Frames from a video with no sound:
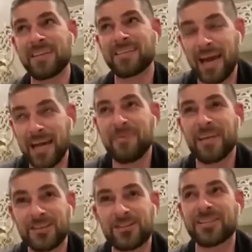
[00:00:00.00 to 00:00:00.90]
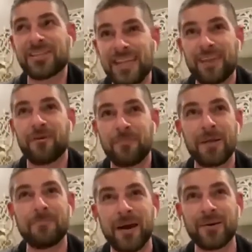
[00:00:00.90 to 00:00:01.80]
timing has just never
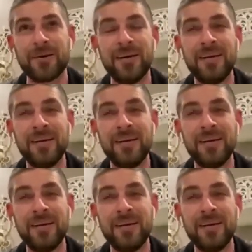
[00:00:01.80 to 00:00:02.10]
been better.